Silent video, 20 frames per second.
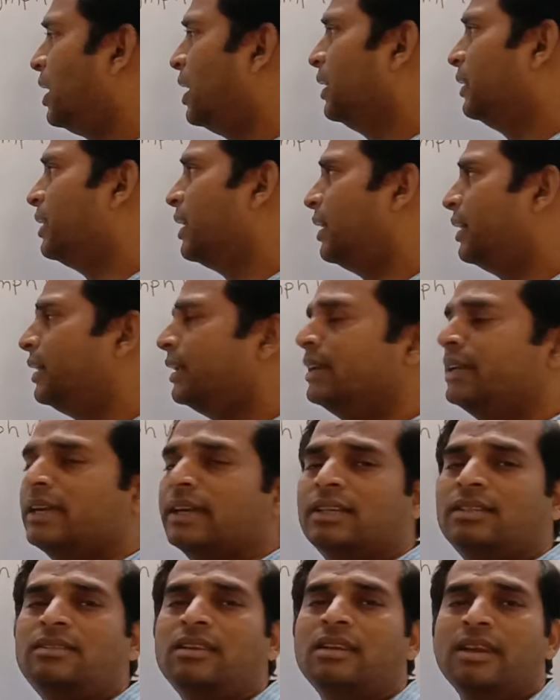like that in
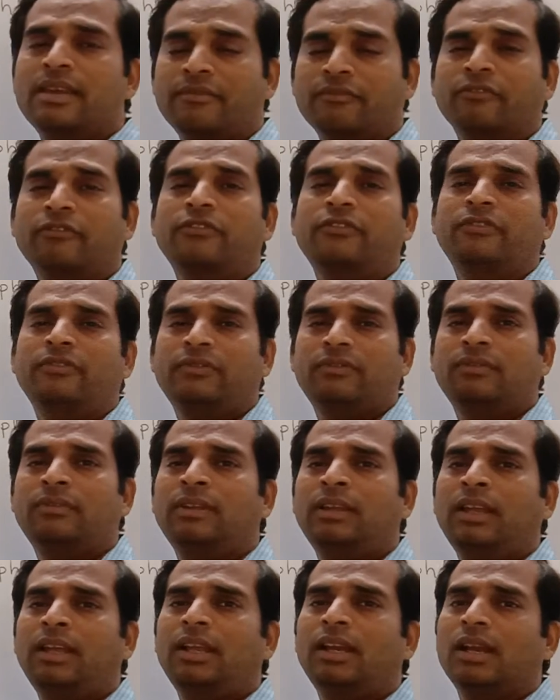case lymph.
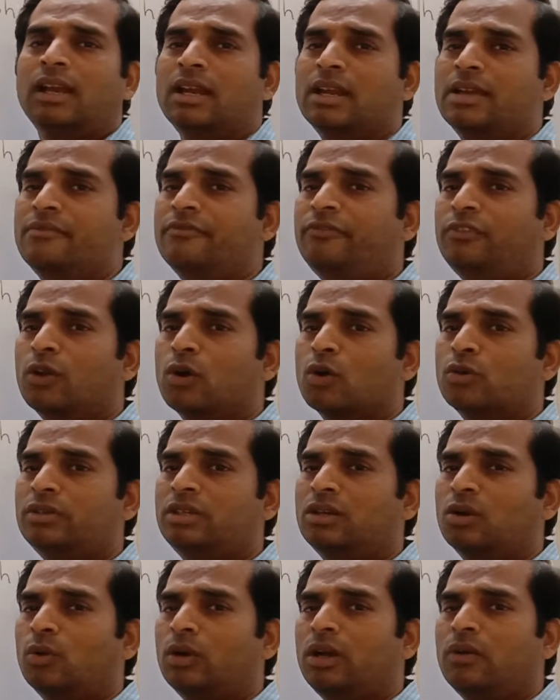Lymph flows
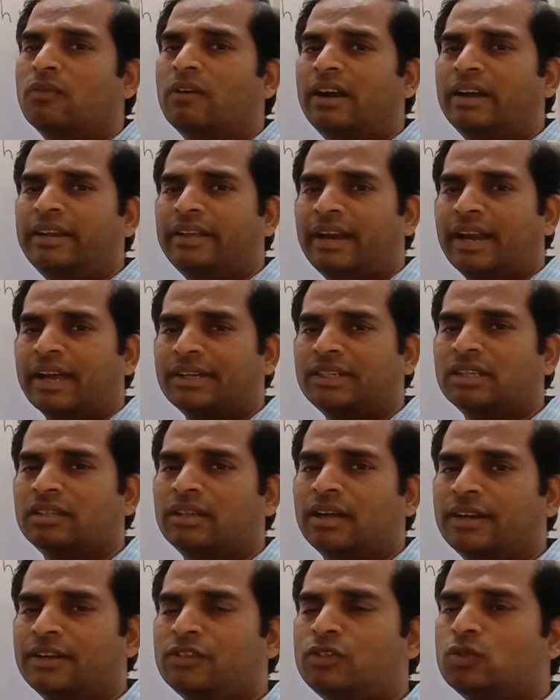in only one direction,
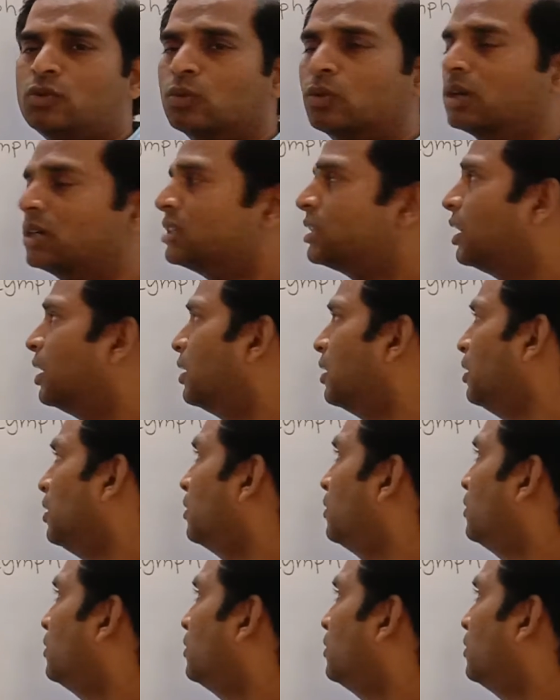that is towards heart.